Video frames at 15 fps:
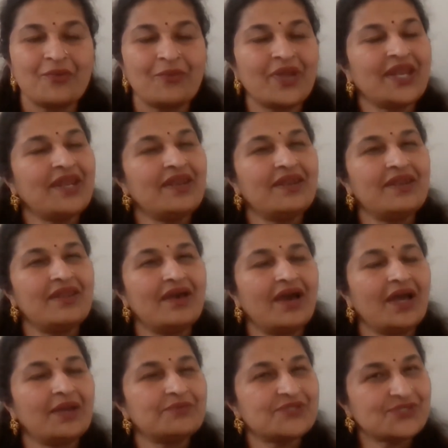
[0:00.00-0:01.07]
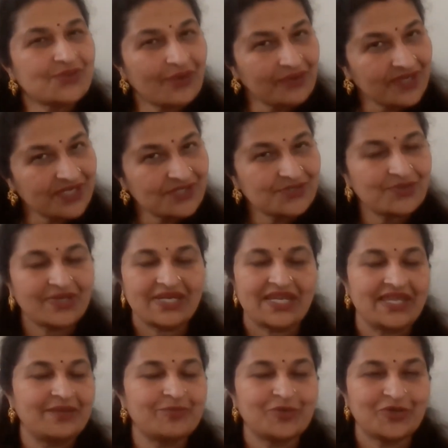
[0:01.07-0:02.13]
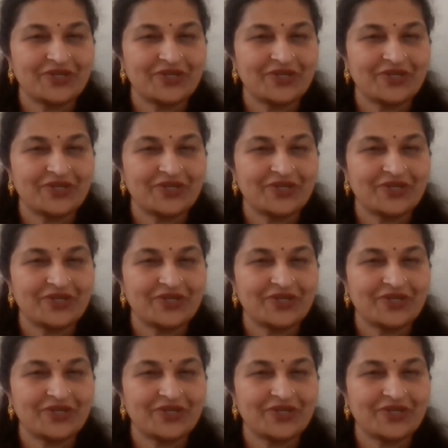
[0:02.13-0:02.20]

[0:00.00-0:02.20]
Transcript: When I was talking to a neighbor